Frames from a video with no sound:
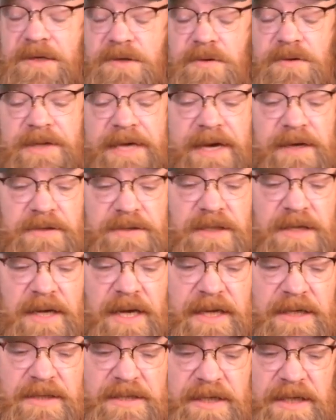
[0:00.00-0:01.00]
late
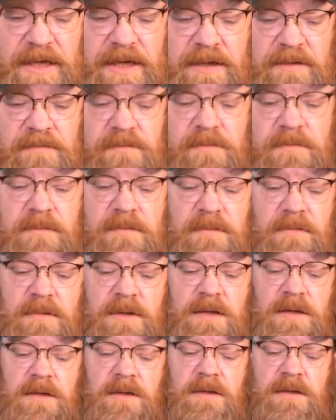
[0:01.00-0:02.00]
2019,
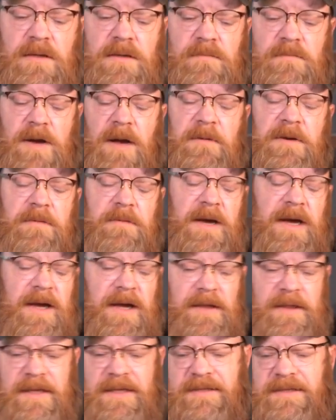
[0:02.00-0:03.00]
probably
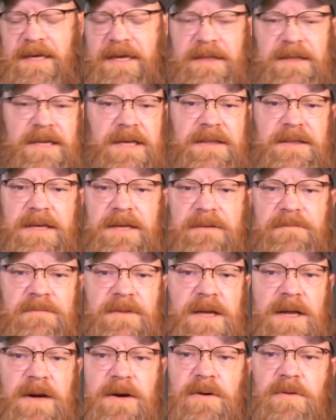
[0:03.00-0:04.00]
uh, let's say the
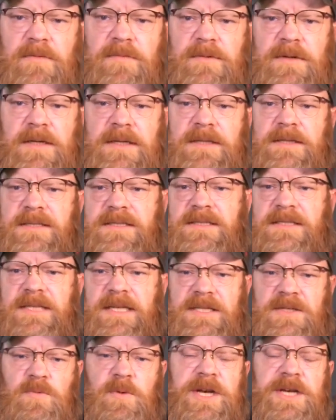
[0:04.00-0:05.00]
the you know
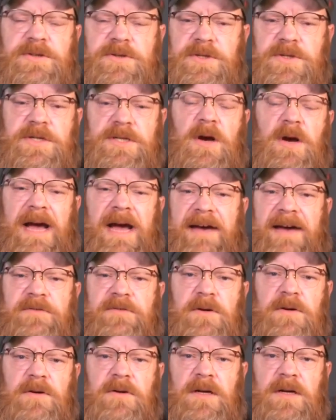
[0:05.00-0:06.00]
six weeks or so
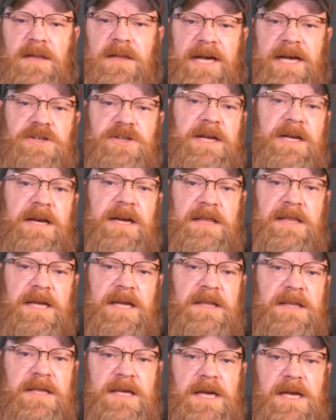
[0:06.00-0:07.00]
after election day to the
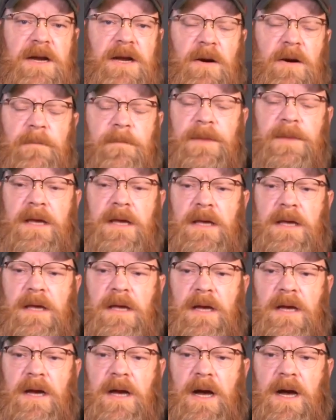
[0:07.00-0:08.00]
end of the year
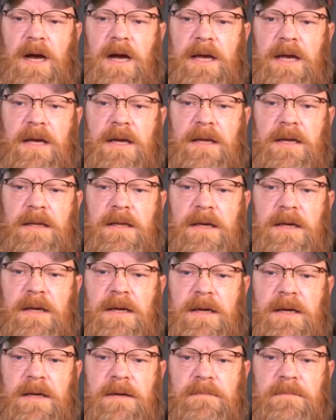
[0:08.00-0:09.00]
uh, in the
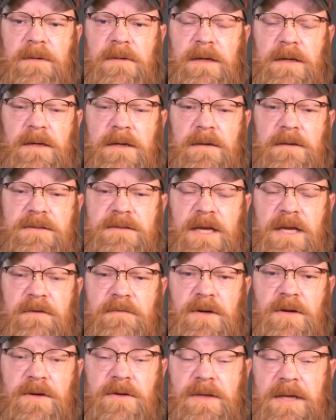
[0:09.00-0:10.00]
uh, uh state of
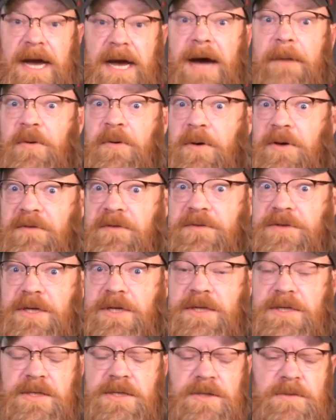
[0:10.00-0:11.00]
in the Commonwealth of
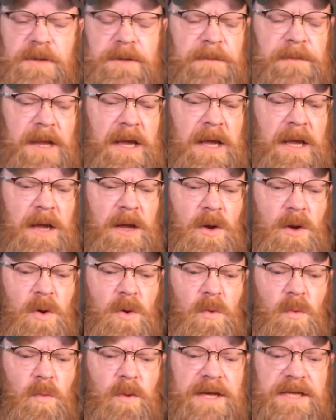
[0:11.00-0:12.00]
Virginia, excuse me,
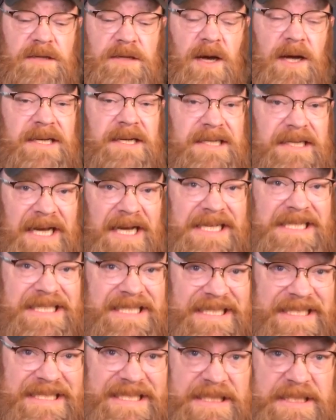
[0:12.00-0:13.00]
we saw
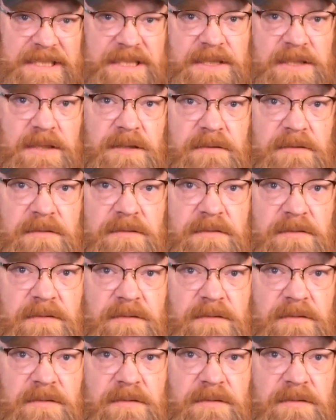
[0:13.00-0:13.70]
dozens